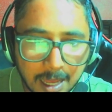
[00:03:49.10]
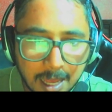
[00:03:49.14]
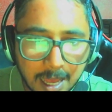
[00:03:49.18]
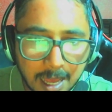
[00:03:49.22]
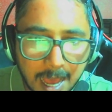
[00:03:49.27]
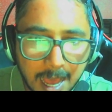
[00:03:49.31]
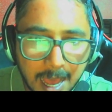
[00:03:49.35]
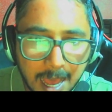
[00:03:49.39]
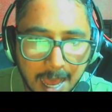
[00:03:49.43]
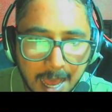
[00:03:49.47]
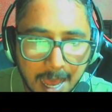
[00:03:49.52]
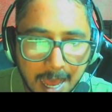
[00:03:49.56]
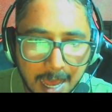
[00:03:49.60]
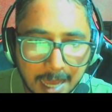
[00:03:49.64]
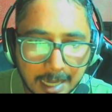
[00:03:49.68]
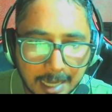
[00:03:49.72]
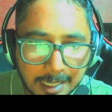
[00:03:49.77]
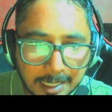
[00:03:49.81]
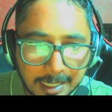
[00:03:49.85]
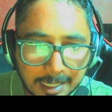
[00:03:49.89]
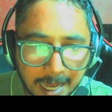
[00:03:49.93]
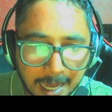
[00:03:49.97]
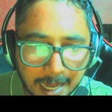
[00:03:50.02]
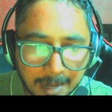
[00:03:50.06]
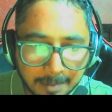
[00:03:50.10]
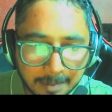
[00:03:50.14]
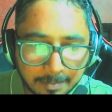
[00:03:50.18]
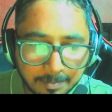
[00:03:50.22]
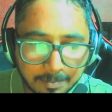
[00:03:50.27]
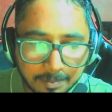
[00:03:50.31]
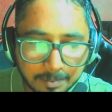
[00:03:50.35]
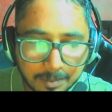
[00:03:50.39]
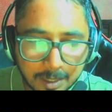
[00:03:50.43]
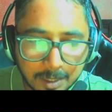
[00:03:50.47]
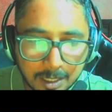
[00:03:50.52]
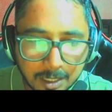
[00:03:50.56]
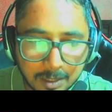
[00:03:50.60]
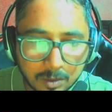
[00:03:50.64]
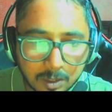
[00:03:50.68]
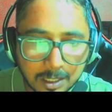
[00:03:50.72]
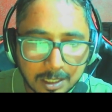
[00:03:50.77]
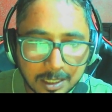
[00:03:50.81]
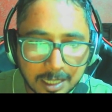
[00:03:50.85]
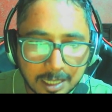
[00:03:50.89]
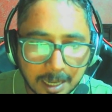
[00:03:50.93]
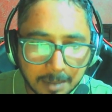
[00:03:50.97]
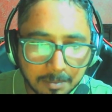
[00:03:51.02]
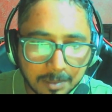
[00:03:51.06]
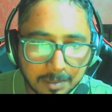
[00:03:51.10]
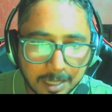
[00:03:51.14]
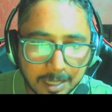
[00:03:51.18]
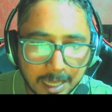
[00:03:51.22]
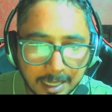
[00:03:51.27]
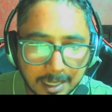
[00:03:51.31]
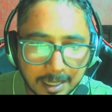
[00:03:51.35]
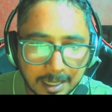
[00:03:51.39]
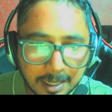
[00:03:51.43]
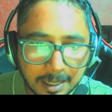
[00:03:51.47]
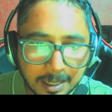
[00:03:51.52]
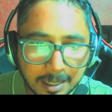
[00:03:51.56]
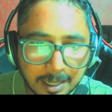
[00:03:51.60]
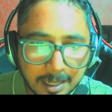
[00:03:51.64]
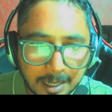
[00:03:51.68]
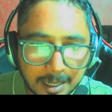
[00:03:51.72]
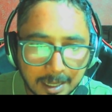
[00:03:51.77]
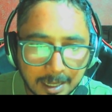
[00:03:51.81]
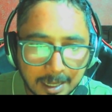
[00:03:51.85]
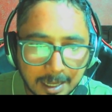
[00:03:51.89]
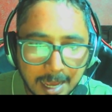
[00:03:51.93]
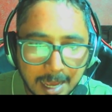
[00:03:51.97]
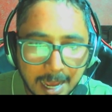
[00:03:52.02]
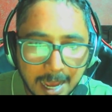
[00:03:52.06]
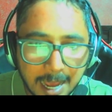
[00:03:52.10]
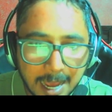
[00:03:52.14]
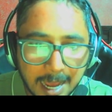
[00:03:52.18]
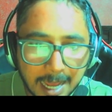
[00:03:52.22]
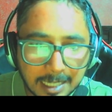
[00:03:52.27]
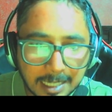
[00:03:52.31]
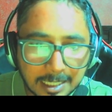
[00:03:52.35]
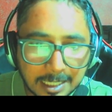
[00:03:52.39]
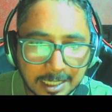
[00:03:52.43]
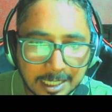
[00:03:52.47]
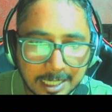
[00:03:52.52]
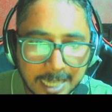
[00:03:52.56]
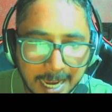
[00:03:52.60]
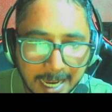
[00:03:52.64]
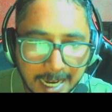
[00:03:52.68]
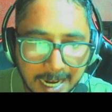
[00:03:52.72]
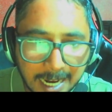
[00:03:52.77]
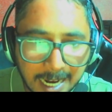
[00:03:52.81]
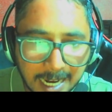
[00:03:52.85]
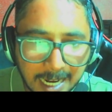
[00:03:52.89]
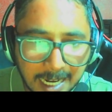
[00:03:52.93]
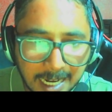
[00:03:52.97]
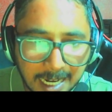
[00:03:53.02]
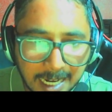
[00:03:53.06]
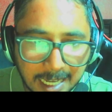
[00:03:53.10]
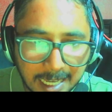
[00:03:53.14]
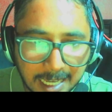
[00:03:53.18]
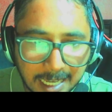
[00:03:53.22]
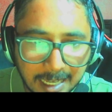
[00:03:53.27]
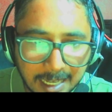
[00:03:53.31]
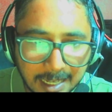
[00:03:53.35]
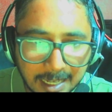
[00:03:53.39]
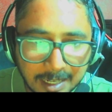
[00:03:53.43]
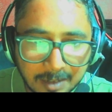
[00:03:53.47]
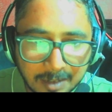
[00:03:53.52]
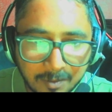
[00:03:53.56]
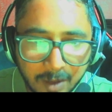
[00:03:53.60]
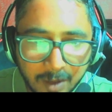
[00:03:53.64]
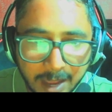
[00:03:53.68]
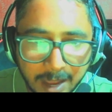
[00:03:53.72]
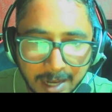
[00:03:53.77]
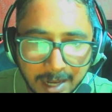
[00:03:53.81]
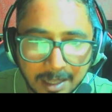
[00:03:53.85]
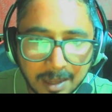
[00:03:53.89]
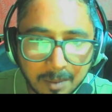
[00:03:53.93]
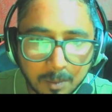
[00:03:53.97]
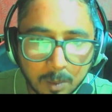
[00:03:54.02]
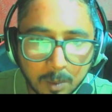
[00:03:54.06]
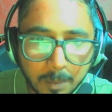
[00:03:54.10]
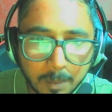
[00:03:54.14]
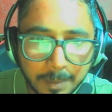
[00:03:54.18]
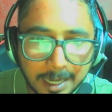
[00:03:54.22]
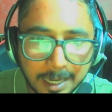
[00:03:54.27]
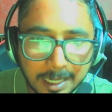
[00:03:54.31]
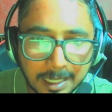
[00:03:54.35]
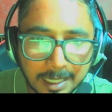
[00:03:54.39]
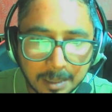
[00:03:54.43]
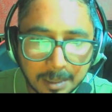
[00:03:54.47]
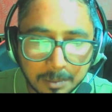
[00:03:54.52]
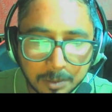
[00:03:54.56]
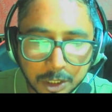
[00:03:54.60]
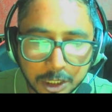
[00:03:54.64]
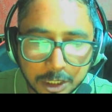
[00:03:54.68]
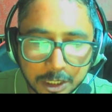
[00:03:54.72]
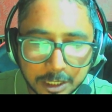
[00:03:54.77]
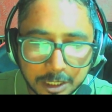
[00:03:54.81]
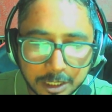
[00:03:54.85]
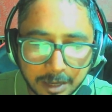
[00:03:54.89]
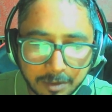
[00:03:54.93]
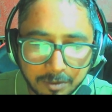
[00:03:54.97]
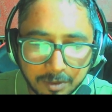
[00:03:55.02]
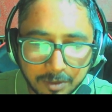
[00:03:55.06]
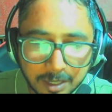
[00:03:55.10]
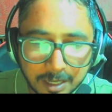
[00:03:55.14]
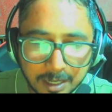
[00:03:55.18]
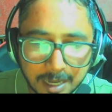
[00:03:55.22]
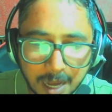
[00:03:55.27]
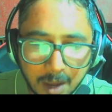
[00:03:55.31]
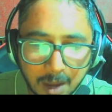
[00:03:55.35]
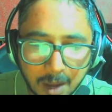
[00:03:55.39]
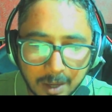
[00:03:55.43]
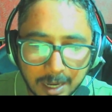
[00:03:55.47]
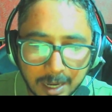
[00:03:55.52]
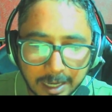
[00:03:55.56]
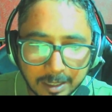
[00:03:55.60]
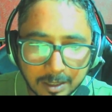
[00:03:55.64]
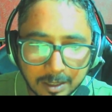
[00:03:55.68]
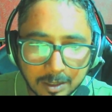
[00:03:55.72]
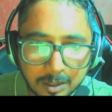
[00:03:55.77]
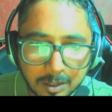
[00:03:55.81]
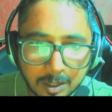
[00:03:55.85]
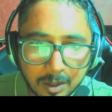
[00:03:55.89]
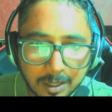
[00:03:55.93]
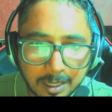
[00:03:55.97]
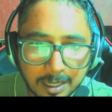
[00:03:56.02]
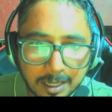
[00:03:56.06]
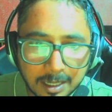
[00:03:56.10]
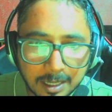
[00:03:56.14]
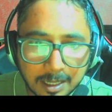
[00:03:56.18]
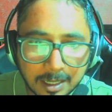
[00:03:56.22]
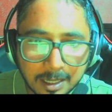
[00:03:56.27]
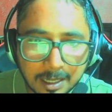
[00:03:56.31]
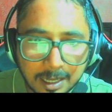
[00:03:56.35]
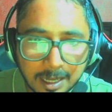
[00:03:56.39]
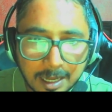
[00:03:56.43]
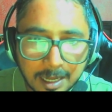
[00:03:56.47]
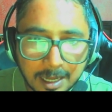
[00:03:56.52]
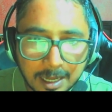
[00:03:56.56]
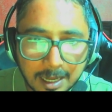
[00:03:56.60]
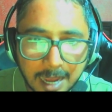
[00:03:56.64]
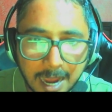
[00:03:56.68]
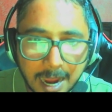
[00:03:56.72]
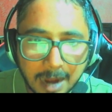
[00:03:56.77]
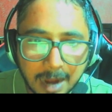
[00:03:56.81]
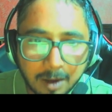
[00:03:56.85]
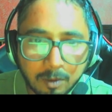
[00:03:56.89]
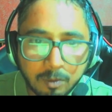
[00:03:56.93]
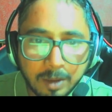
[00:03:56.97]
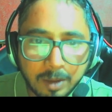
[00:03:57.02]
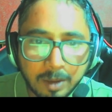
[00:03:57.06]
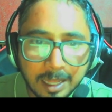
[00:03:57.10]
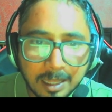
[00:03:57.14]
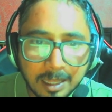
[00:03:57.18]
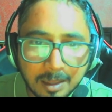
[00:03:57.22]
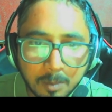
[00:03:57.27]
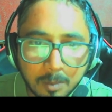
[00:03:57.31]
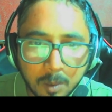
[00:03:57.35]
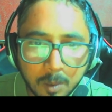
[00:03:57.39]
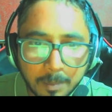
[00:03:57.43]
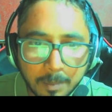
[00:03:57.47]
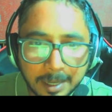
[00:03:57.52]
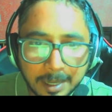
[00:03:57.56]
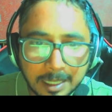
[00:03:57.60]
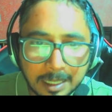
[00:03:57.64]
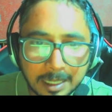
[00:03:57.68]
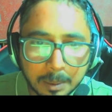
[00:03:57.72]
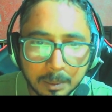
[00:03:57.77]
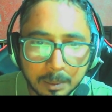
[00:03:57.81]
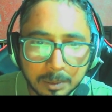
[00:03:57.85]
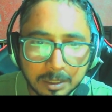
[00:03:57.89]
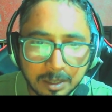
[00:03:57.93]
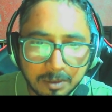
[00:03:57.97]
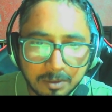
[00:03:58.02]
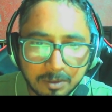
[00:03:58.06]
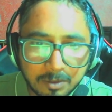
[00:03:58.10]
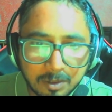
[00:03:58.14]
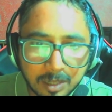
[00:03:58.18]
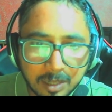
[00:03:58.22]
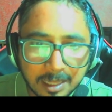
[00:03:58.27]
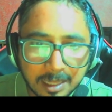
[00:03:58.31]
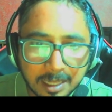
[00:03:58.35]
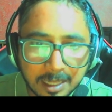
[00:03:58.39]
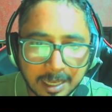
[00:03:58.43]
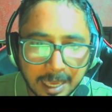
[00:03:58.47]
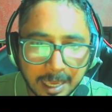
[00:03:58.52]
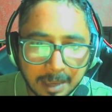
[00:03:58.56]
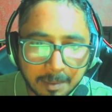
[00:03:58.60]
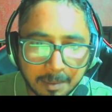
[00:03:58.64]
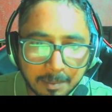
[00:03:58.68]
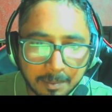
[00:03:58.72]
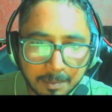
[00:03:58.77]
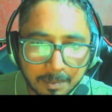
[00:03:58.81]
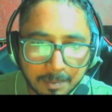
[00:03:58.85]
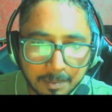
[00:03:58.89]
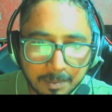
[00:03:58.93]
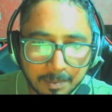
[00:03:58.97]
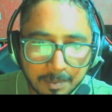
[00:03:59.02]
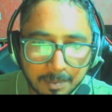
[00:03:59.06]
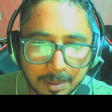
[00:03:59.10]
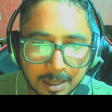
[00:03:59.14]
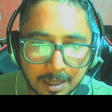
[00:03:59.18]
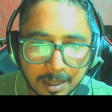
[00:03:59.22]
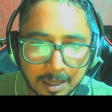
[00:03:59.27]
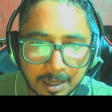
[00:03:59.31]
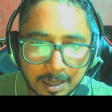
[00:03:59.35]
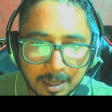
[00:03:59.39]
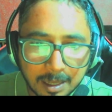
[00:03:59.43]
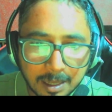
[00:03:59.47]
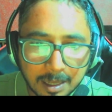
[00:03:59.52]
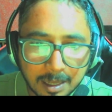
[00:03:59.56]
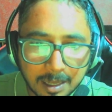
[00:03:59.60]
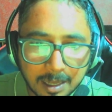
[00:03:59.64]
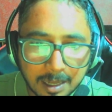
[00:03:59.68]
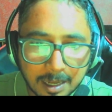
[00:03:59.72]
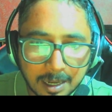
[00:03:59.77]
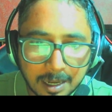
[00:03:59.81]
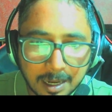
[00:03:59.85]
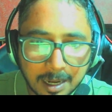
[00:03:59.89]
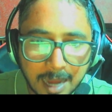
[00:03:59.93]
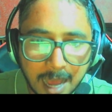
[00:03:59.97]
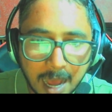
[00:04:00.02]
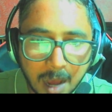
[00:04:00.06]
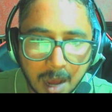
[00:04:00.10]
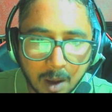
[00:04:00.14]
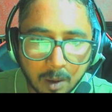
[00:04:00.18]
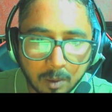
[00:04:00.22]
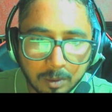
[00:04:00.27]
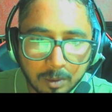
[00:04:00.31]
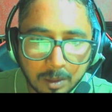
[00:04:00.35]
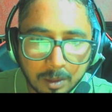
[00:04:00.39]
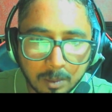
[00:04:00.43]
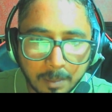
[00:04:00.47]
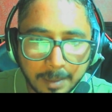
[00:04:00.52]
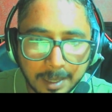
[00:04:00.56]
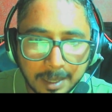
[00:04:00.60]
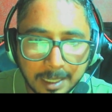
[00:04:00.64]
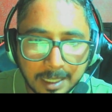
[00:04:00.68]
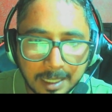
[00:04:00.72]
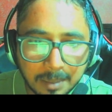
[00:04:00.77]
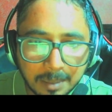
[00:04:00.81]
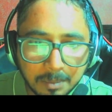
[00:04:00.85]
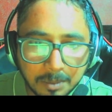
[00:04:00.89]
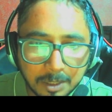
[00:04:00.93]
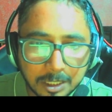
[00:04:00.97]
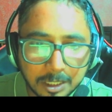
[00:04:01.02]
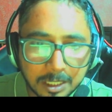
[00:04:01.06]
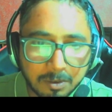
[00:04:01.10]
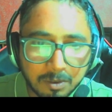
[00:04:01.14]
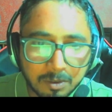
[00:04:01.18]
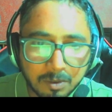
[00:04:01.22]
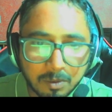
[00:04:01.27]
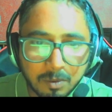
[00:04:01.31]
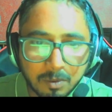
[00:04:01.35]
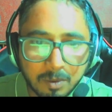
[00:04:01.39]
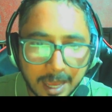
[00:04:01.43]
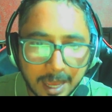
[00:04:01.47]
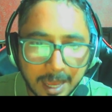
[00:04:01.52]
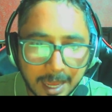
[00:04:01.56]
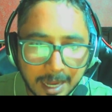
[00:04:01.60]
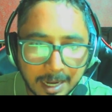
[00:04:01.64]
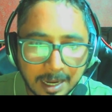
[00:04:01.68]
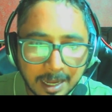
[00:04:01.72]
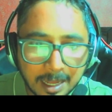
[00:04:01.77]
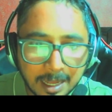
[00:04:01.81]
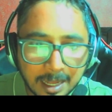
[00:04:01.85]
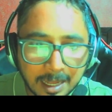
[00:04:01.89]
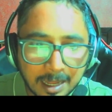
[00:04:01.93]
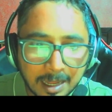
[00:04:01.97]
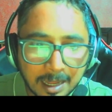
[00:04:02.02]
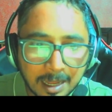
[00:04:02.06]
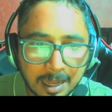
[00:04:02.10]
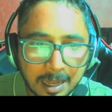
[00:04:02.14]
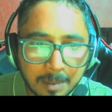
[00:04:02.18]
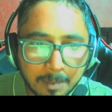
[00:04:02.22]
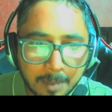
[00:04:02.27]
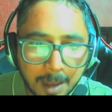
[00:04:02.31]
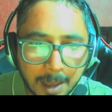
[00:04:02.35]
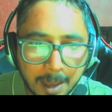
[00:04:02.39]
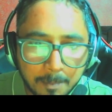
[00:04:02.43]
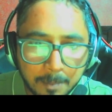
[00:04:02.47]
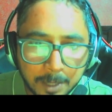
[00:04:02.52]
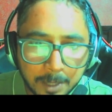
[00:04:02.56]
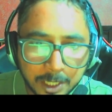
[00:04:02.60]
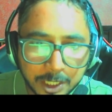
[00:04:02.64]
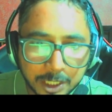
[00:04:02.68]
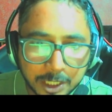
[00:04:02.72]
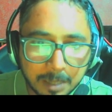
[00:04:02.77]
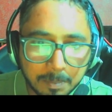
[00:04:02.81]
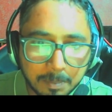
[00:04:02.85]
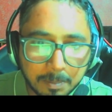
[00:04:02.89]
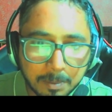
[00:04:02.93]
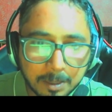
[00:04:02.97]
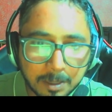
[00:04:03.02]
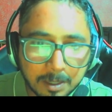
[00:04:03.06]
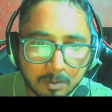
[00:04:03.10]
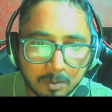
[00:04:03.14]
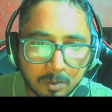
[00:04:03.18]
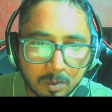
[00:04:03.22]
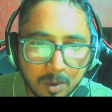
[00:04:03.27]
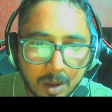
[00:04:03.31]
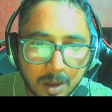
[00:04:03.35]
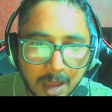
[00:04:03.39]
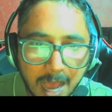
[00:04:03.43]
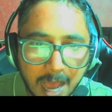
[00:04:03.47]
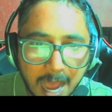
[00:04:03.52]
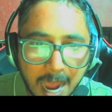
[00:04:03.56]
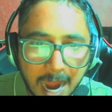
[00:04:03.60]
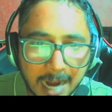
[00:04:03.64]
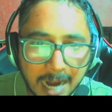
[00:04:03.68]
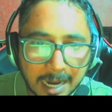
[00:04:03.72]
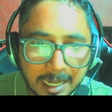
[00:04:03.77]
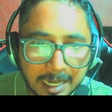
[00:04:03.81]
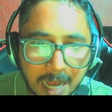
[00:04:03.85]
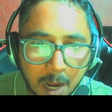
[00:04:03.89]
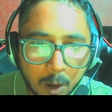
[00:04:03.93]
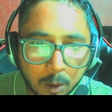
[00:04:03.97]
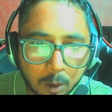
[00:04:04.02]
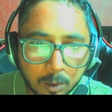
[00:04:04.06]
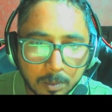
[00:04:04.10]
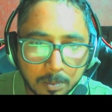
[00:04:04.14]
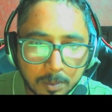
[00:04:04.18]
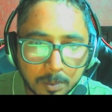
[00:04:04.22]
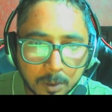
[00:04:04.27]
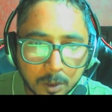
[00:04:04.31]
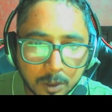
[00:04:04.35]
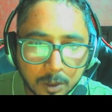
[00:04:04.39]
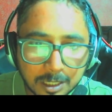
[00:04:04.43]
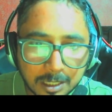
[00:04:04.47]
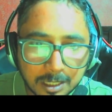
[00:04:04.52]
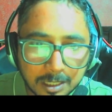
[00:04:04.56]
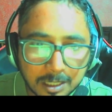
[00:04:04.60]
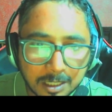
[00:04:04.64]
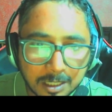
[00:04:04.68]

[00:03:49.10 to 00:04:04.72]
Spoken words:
And yeah, this was something. And secondly, when the momentum shift. Now let us look at when the momentum shift in the game. Now the momentum shift when my bishop had an outpost in the